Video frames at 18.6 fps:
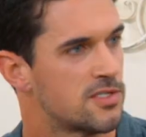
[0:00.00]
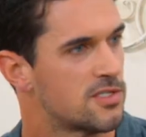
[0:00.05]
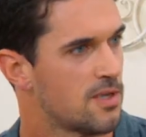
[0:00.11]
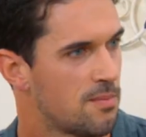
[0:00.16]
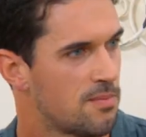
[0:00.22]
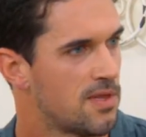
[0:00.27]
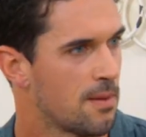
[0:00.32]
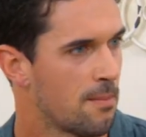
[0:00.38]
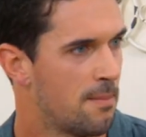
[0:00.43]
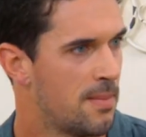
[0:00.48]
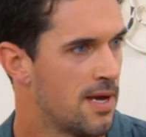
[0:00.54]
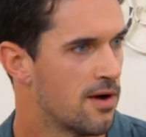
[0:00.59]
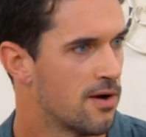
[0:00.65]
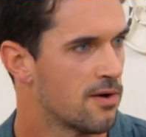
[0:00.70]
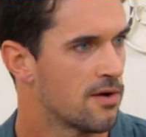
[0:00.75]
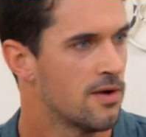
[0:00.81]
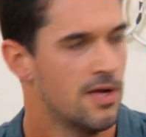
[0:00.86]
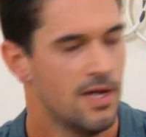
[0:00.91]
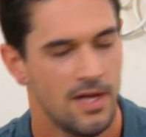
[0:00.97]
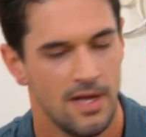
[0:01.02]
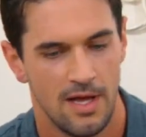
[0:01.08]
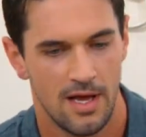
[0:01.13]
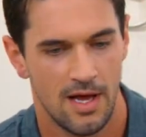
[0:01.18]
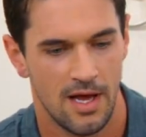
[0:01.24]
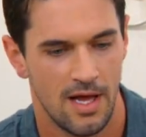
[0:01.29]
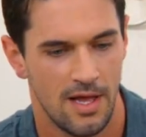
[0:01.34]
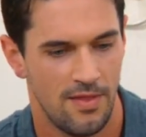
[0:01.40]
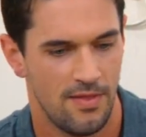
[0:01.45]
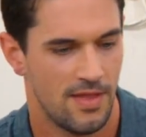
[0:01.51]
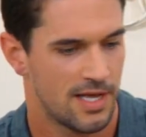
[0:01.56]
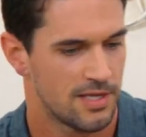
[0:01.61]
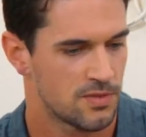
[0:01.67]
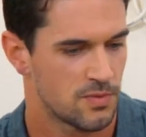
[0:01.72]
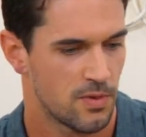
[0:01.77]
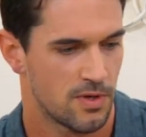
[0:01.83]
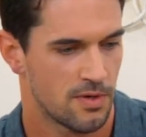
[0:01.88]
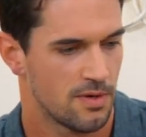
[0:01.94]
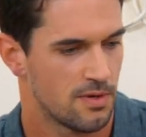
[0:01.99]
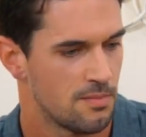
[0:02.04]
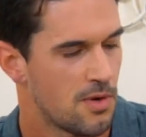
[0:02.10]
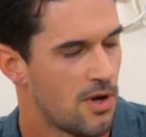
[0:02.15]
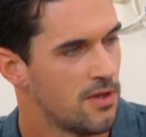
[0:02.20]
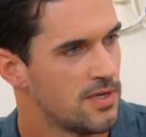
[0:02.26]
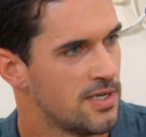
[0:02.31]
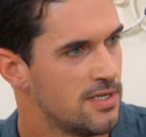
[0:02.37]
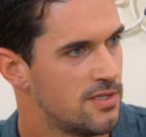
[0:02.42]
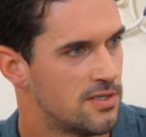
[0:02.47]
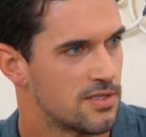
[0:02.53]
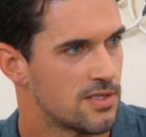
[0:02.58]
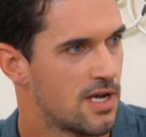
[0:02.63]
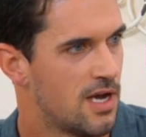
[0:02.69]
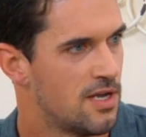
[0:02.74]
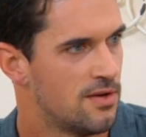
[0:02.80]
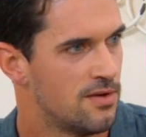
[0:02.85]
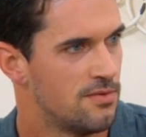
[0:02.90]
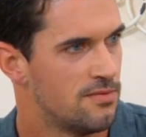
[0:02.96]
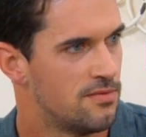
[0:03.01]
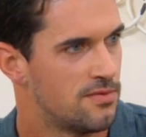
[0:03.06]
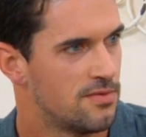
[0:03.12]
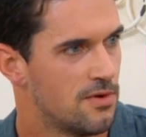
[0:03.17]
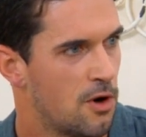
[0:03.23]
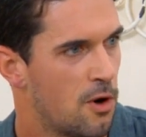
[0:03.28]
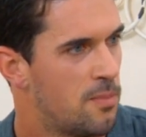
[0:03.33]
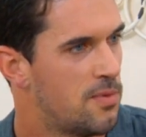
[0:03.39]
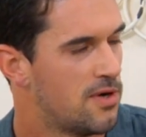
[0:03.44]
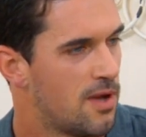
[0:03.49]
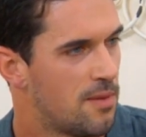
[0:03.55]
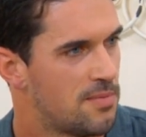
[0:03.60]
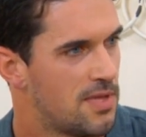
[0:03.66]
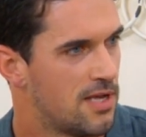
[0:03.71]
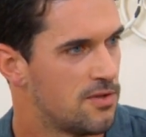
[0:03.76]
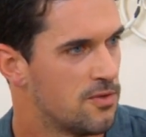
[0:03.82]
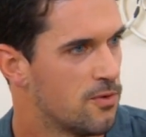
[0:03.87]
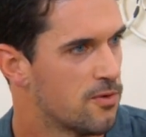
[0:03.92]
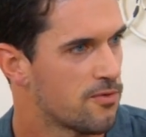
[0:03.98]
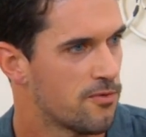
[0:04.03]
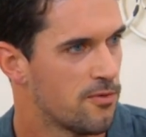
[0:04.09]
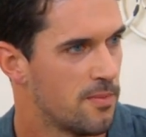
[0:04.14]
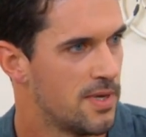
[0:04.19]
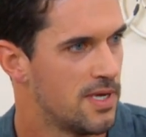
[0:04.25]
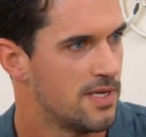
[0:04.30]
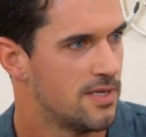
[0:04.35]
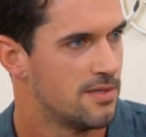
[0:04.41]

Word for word: something bigger. Uh, and that's where Molly just kind of opened up that door for me.